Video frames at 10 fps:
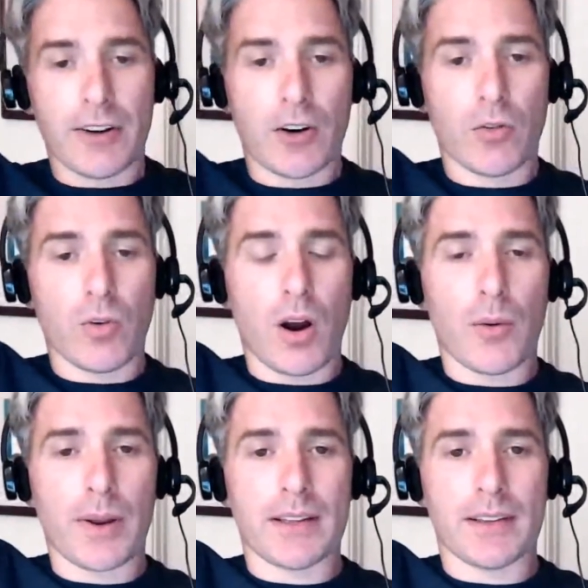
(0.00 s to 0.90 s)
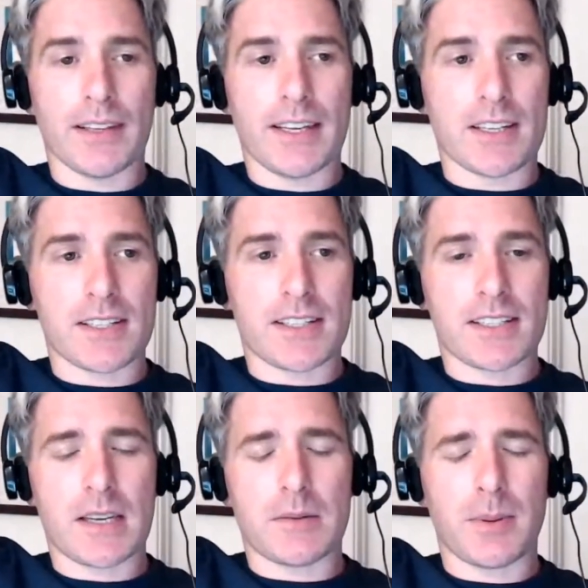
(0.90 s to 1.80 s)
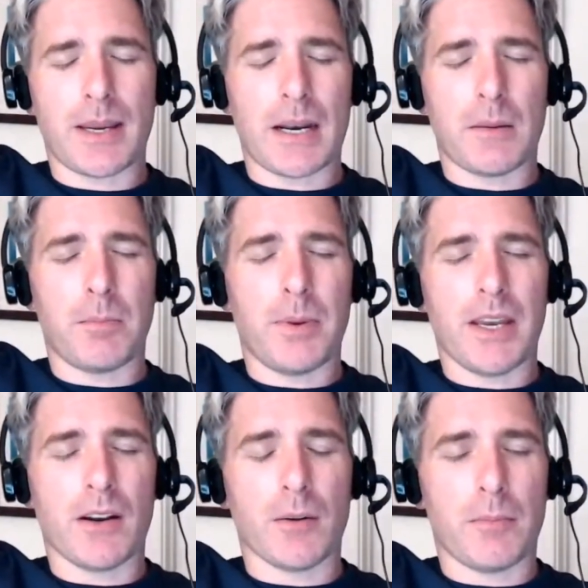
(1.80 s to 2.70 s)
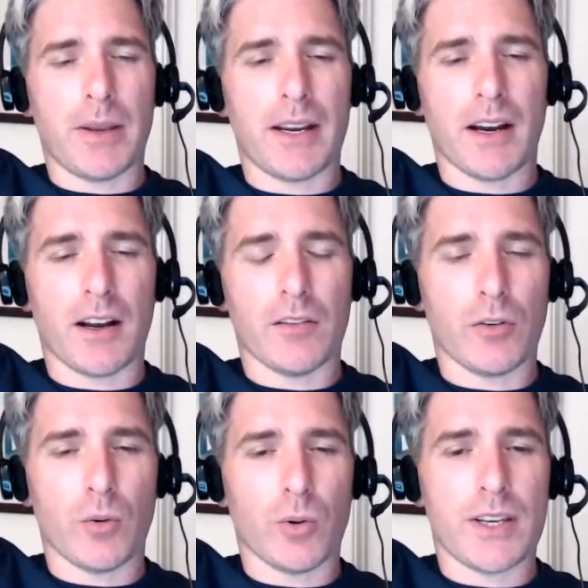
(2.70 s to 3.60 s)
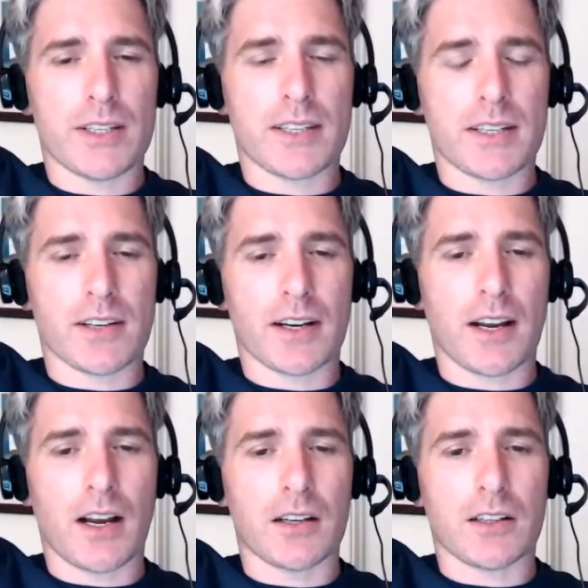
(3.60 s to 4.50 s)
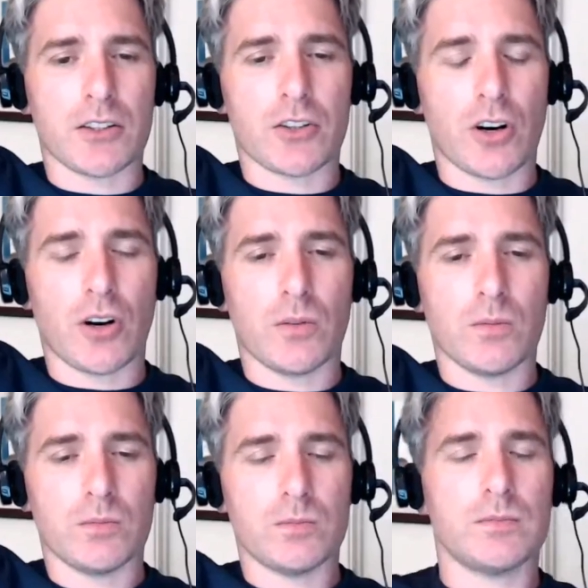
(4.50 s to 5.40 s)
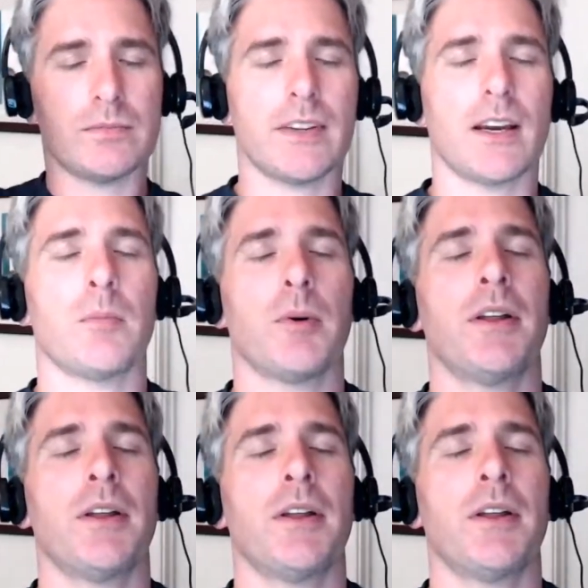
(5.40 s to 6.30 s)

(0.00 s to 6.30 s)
growing list seems to be getting bigger and bigger of all these things I can't control. Take a breath.